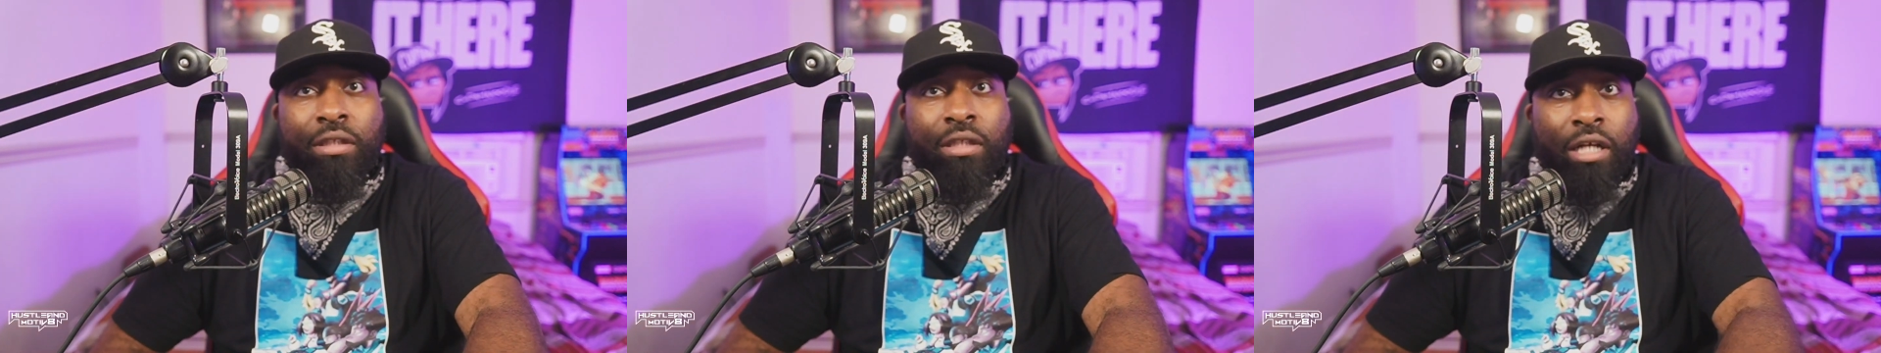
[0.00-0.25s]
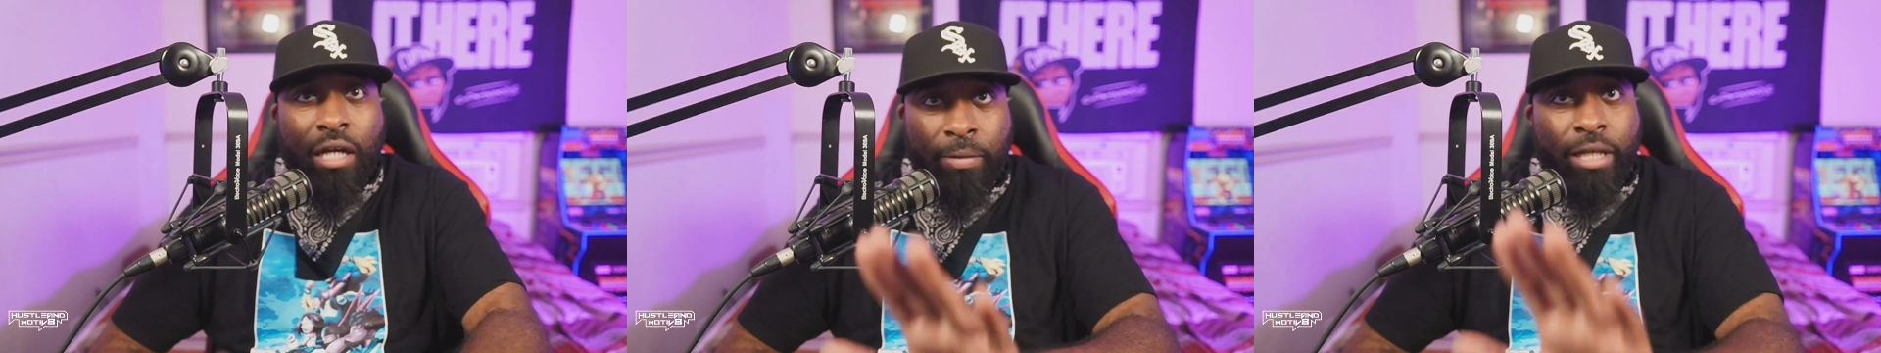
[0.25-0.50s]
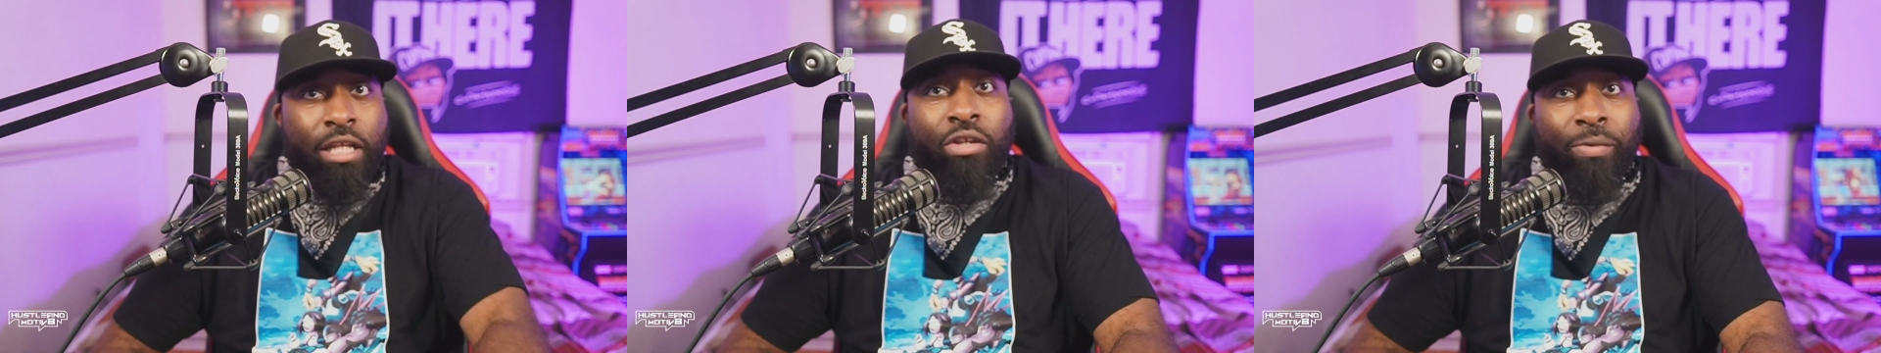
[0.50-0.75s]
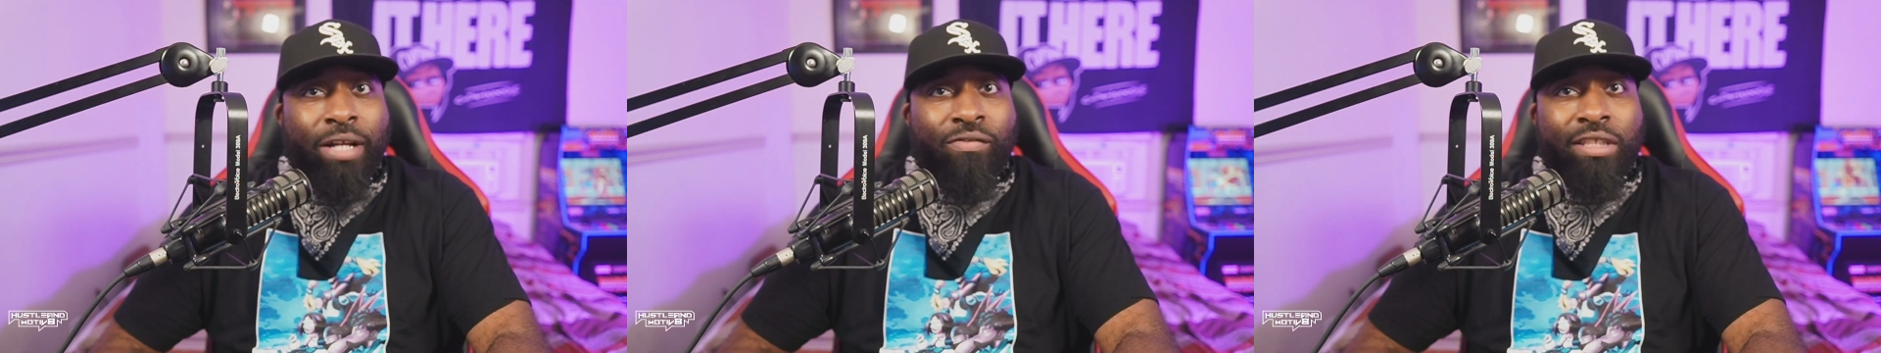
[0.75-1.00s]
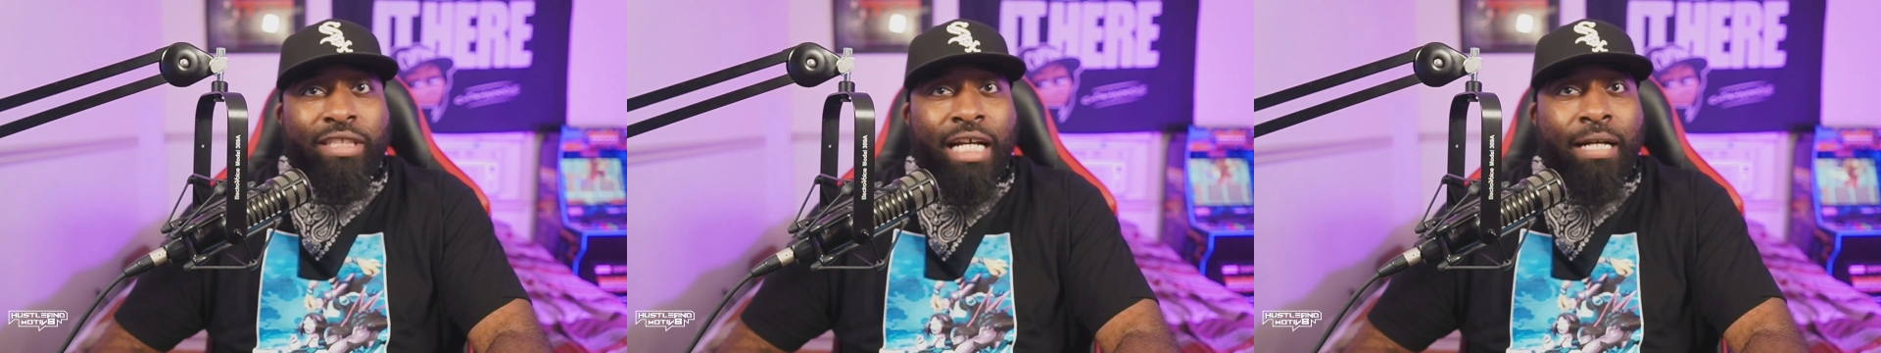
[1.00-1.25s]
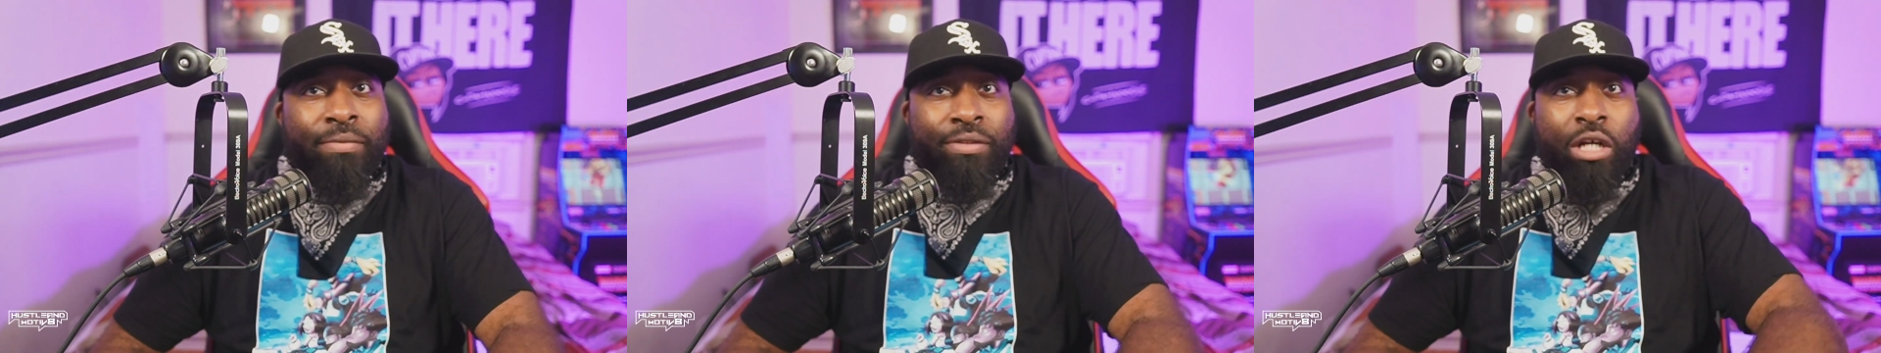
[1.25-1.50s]
I'm getting it 3 different
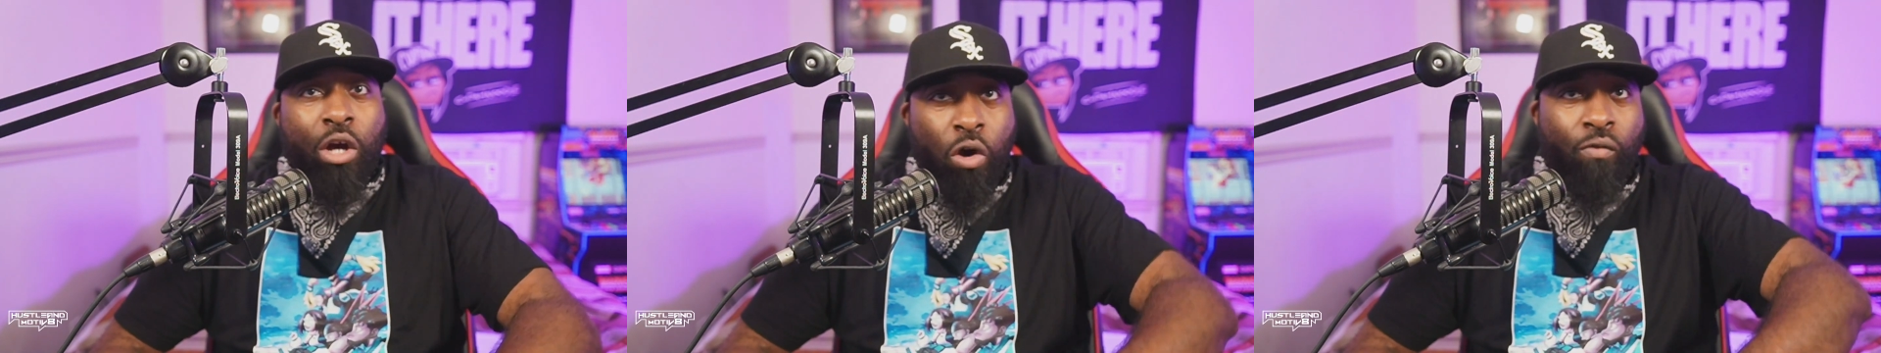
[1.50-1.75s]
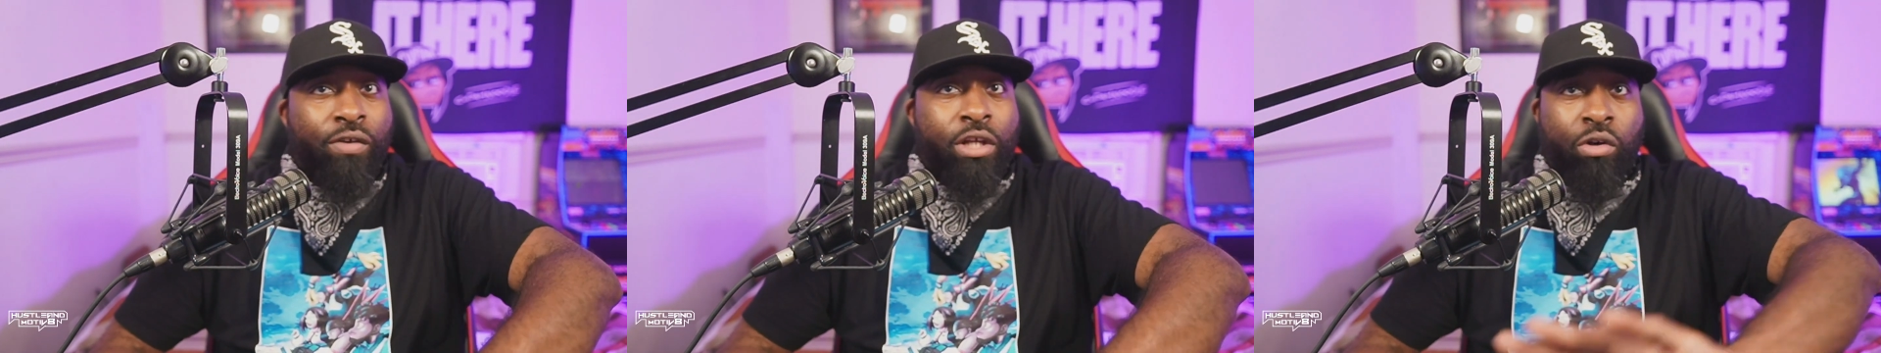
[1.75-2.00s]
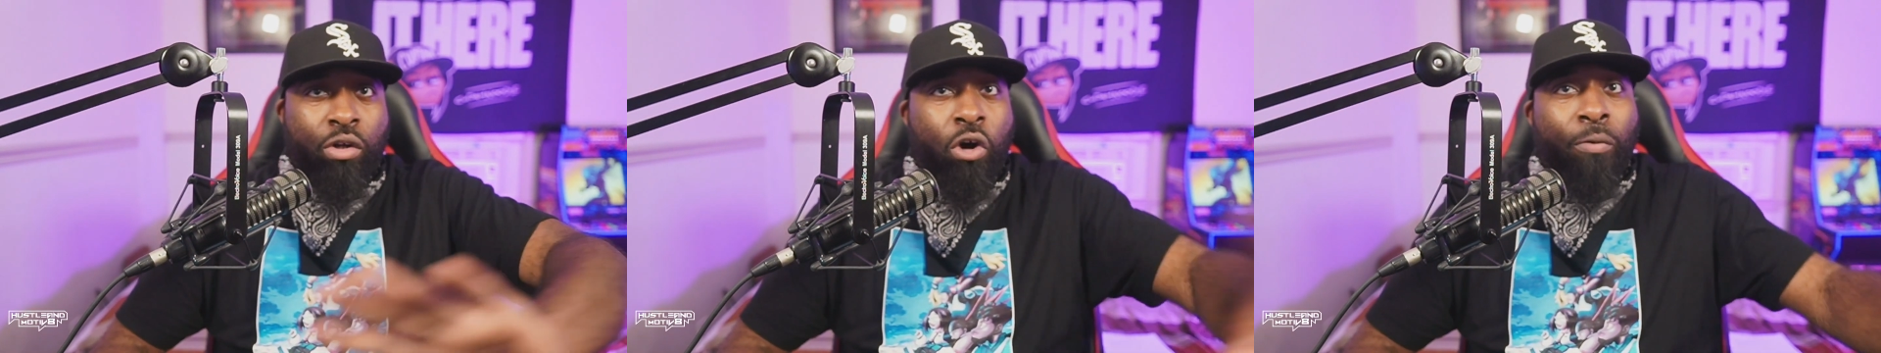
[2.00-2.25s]
times, hopefully on all